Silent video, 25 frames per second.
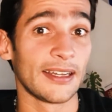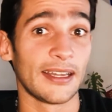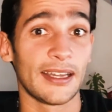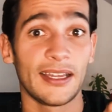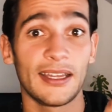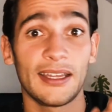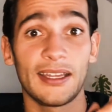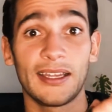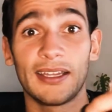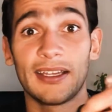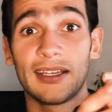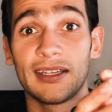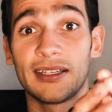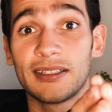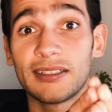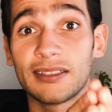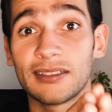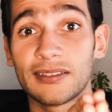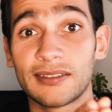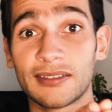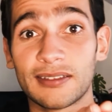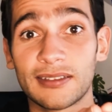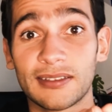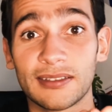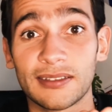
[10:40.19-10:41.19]

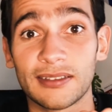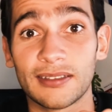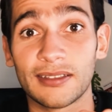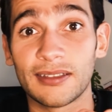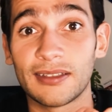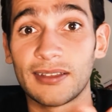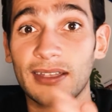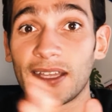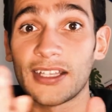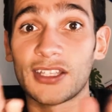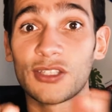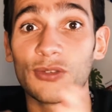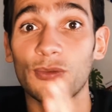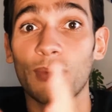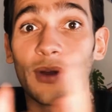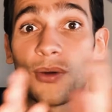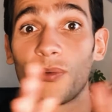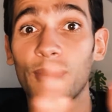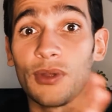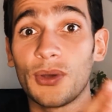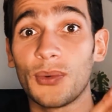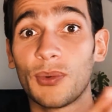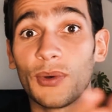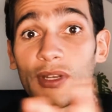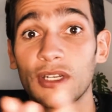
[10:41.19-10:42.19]
And that's what
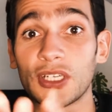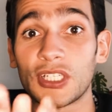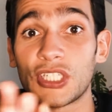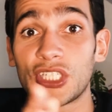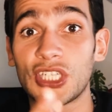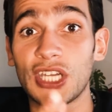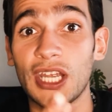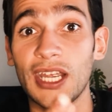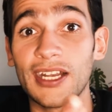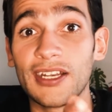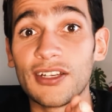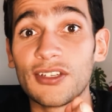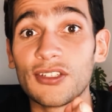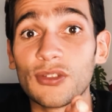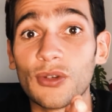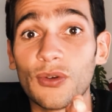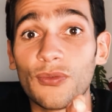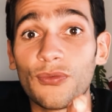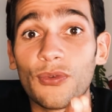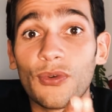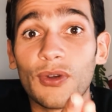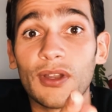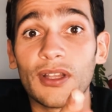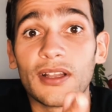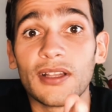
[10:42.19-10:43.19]
we want to change. So
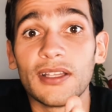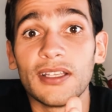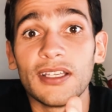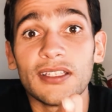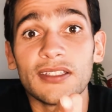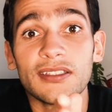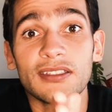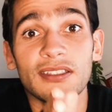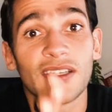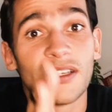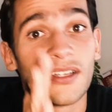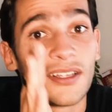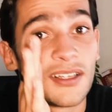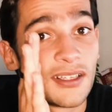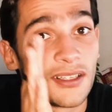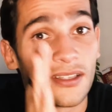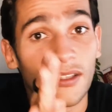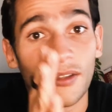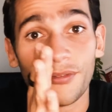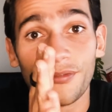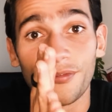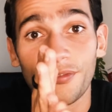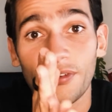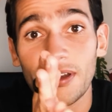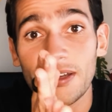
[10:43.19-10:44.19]
for at least
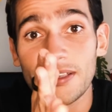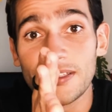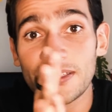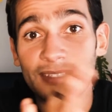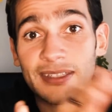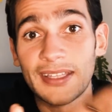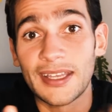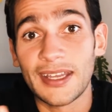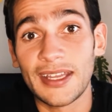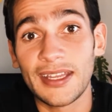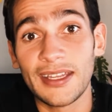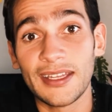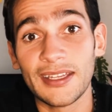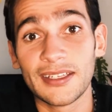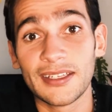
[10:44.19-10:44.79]
the first day,